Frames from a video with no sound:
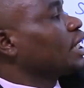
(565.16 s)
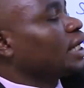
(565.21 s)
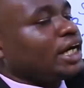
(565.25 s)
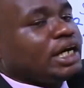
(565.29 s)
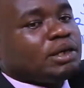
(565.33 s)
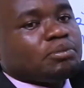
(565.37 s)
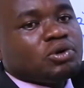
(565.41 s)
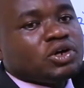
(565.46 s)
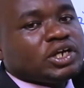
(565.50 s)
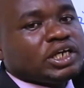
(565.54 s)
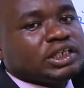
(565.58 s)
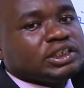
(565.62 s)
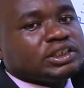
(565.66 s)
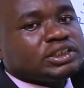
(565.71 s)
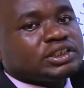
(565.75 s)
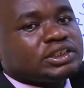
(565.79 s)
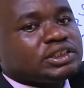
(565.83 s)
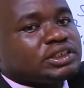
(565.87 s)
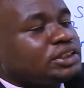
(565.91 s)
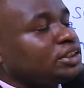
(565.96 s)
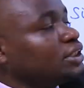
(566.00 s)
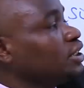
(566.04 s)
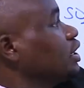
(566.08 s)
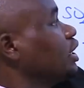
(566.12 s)

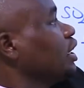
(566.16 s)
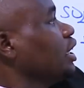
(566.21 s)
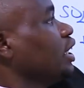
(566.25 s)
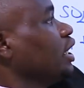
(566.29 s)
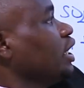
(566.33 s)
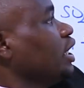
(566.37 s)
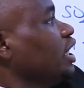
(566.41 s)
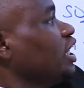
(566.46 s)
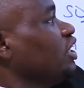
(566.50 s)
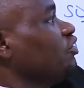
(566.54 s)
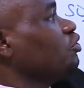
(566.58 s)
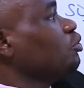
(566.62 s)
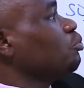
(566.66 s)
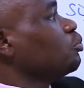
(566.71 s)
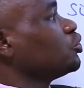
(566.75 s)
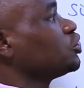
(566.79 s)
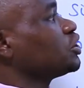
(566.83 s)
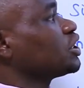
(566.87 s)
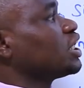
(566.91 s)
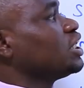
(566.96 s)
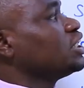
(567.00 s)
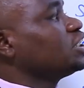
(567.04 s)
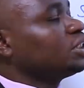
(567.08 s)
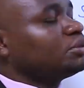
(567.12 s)
carbonate, if you
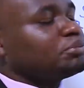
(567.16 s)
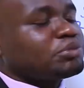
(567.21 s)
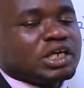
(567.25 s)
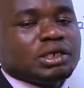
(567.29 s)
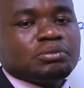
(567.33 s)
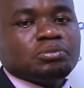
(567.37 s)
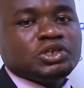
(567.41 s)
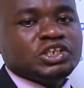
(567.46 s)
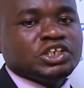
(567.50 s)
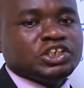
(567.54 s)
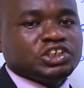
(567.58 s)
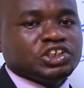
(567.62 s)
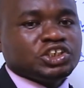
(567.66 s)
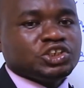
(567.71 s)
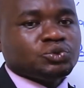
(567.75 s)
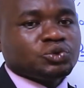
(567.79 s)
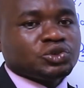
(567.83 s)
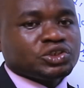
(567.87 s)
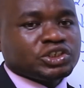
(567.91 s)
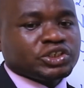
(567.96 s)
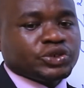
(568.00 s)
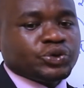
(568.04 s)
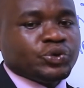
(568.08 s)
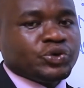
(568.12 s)
put calcium carbonate in
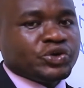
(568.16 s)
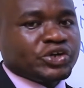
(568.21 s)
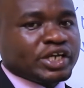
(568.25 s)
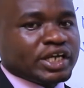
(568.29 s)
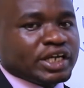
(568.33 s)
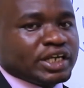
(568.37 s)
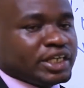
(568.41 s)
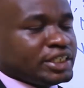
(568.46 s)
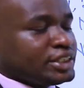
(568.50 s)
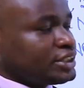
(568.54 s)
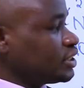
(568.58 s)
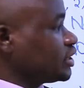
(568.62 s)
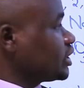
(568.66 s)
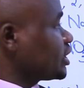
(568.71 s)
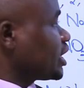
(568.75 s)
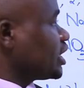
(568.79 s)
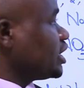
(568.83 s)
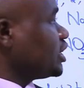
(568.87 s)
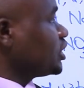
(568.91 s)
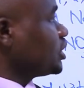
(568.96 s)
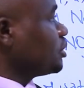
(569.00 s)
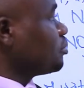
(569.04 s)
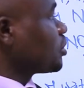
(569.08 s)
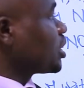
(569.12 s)
water, you'll realize that
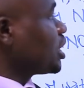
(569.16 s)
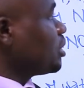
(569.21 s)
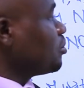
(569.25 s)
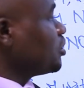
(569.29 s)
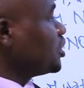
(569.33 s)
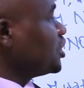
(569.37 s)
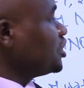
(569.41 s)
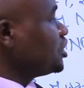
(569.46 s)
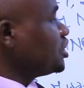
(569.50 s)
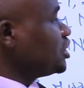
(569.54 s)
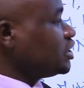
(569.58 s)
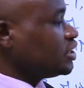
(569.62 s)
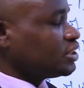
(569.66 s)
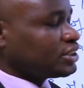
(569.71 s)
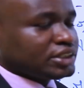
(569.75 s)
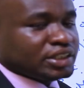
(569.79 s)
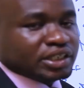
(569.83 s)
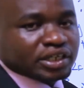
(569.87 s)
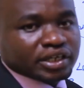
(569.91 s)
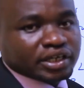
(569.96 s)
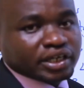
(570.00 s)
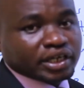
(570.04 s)
calcium carbonate is